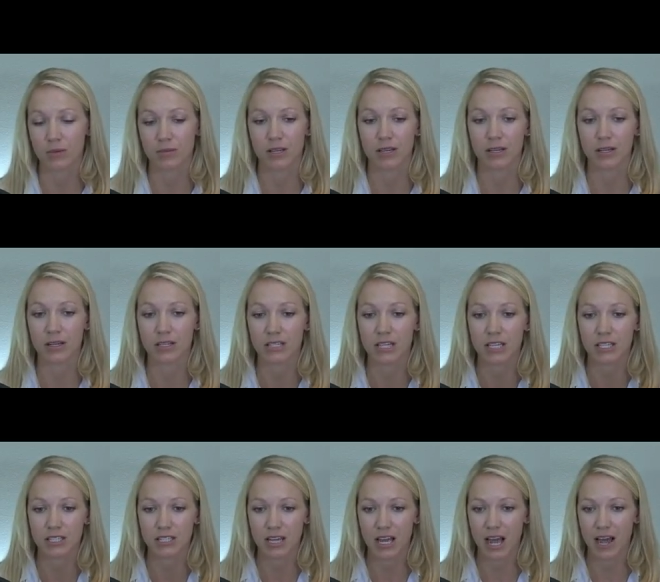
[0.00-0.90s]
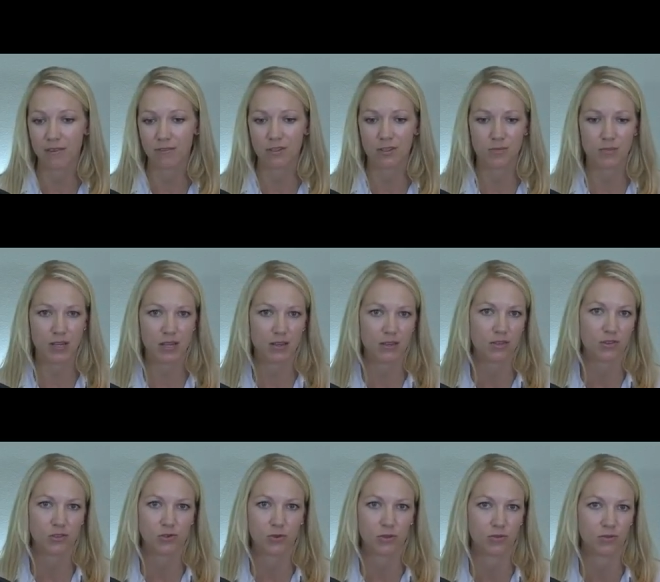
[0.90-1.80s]
I mean, it doesn't have to be
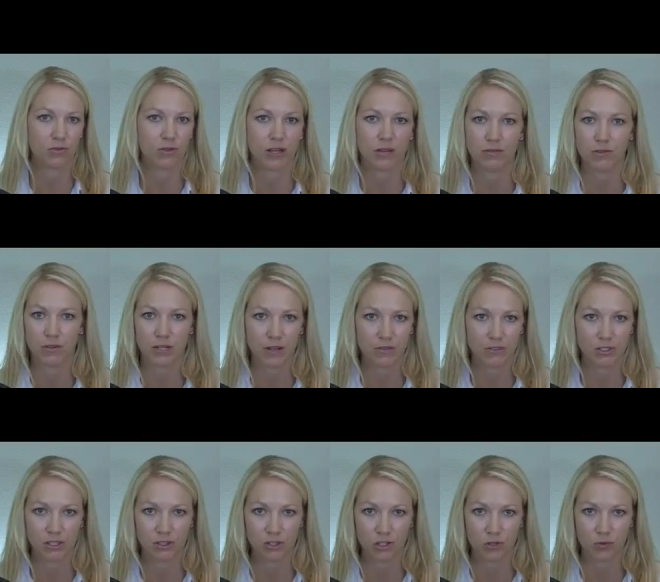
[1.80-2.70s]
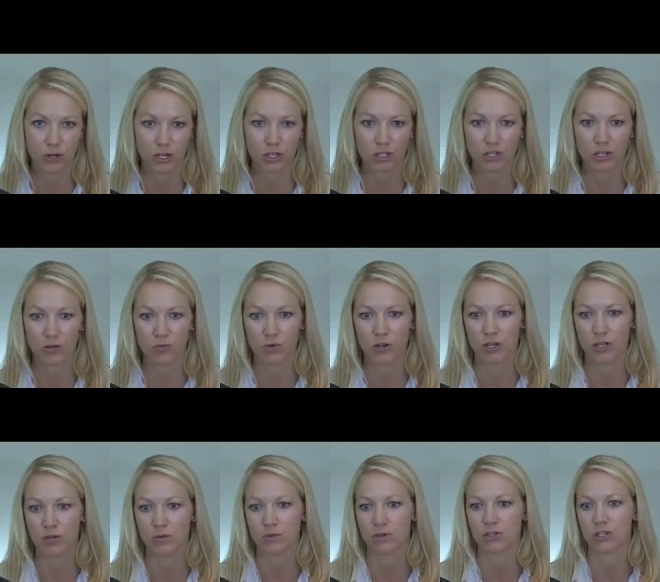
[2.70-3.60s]
this sort of life or death situation where
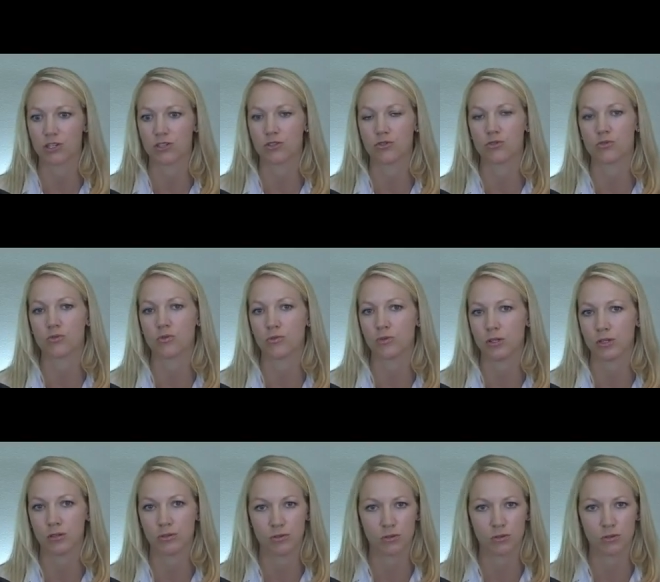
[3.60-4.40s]
you were just truly,